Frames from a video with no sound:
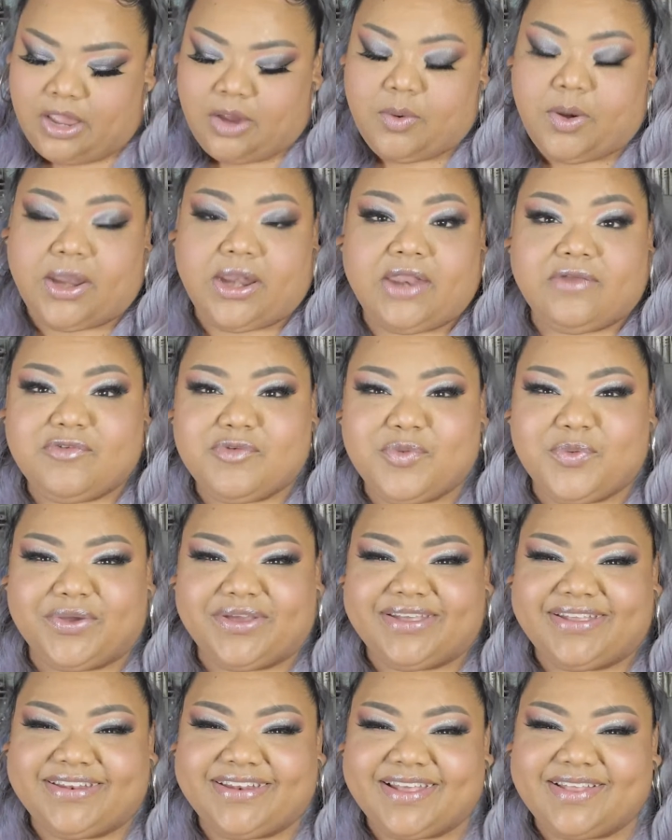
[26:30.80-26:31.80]
right,
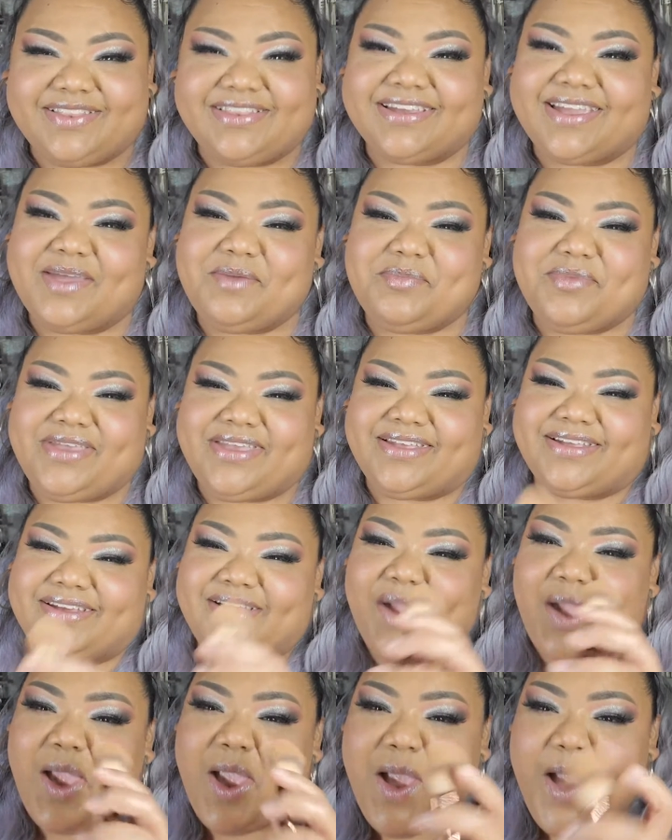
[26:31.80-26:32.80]
everyone. Look at
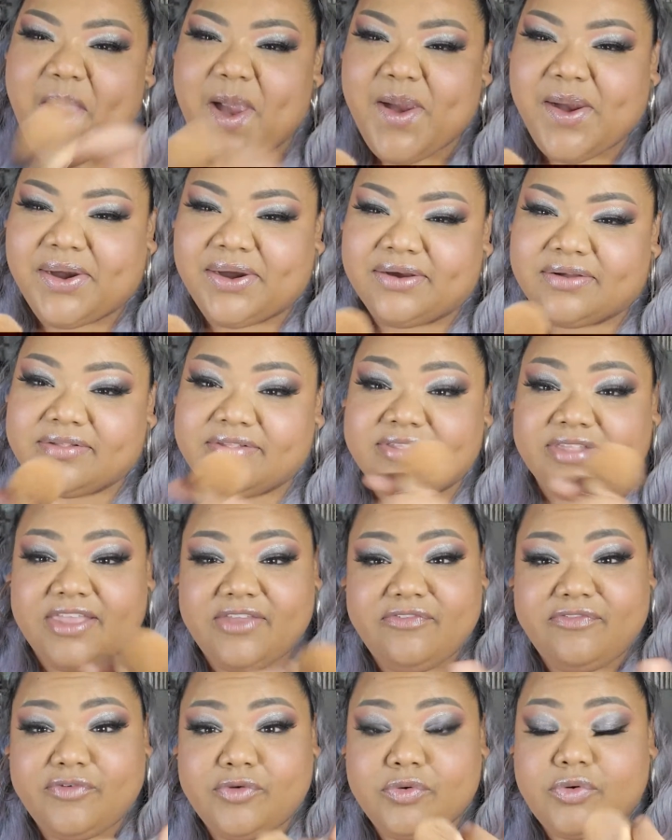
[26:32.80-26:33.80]
me.
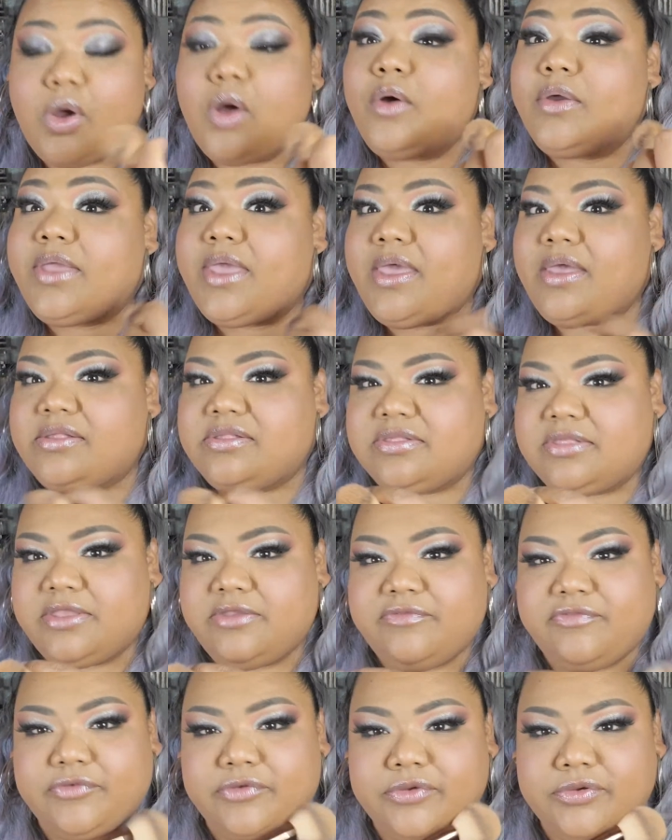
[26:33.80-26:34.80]
Seafood? Oh, yeah,
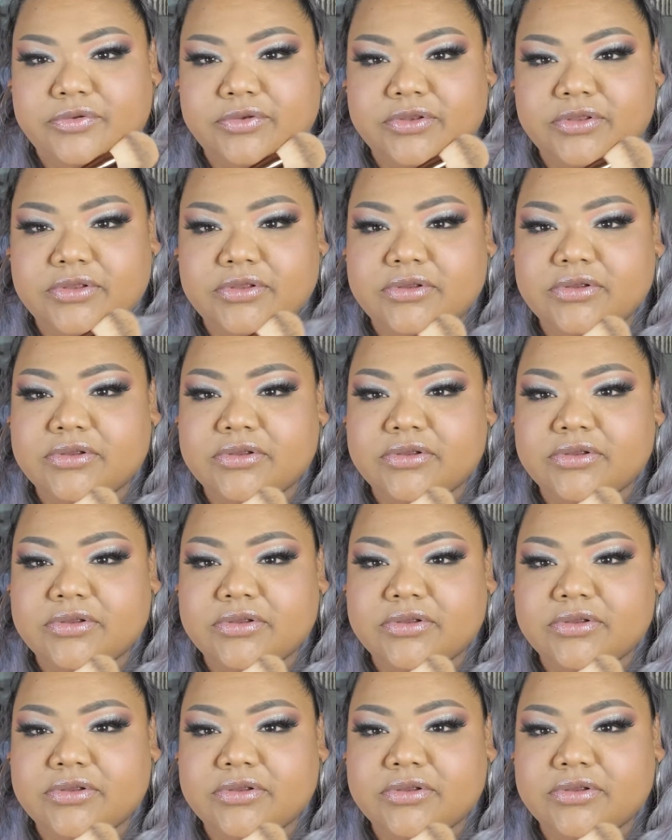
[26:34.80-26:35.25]
seafood